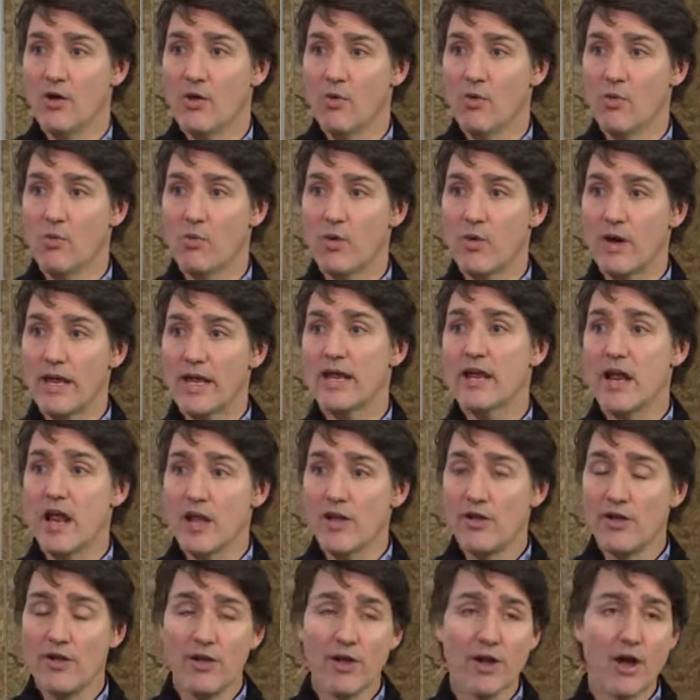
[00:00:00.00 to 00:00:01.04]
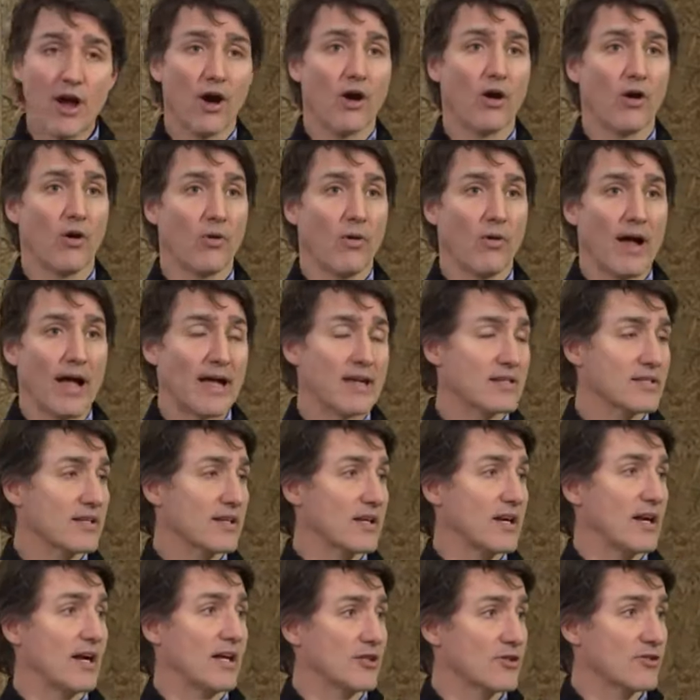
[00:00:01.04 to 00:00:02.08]
We know as a
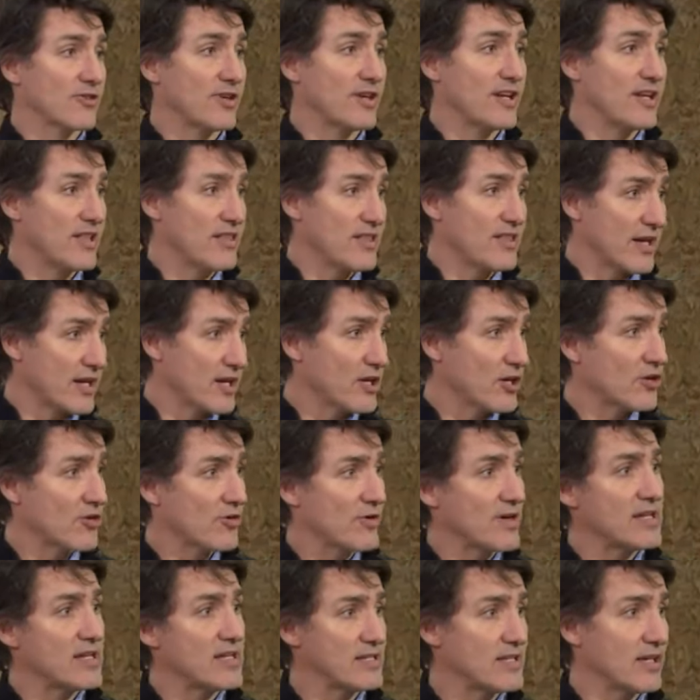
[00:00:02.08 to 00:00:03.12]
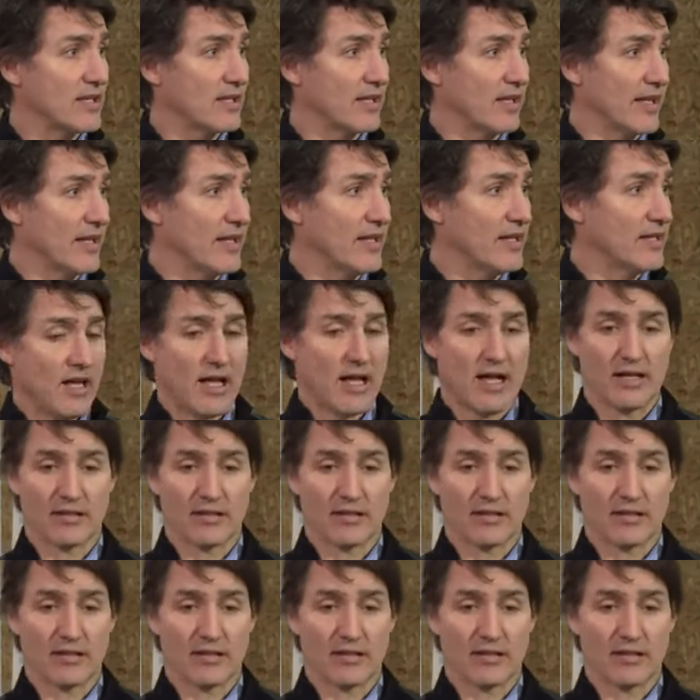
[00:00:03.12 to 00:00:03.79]
country that increasingly